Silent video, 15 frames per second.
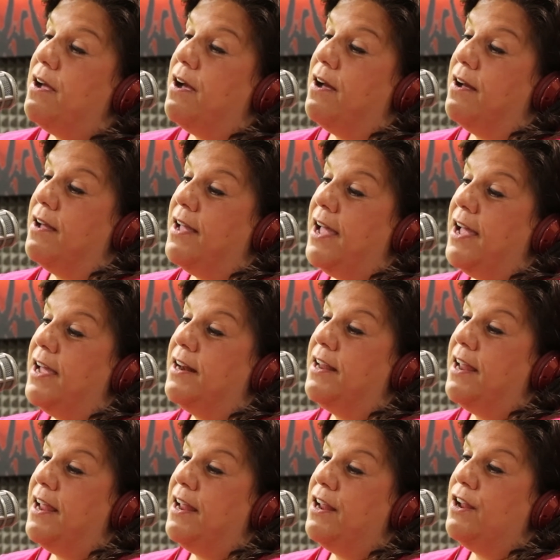uh, had
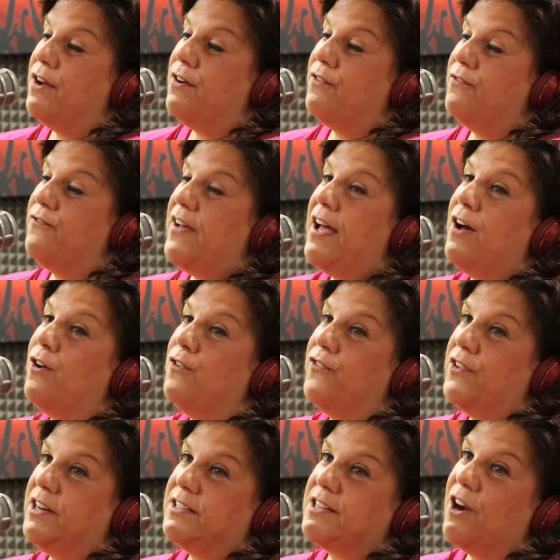a valve
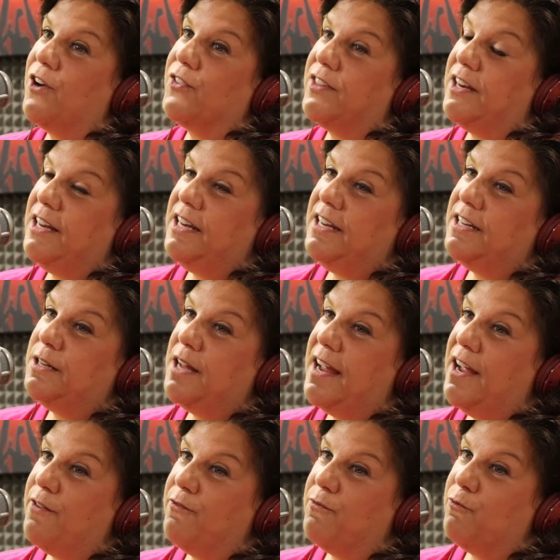in his heart that he needed to
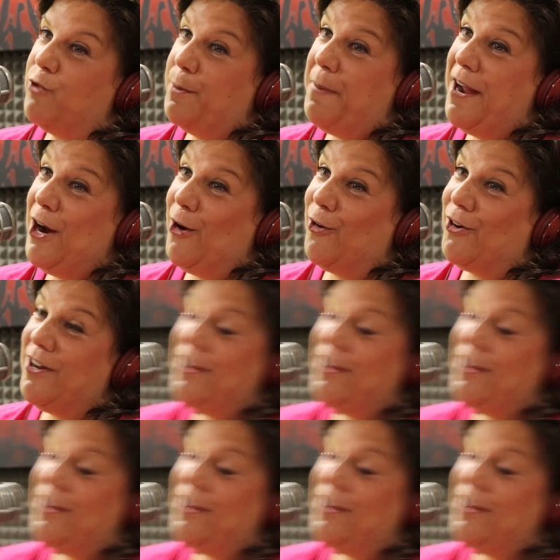have repaired.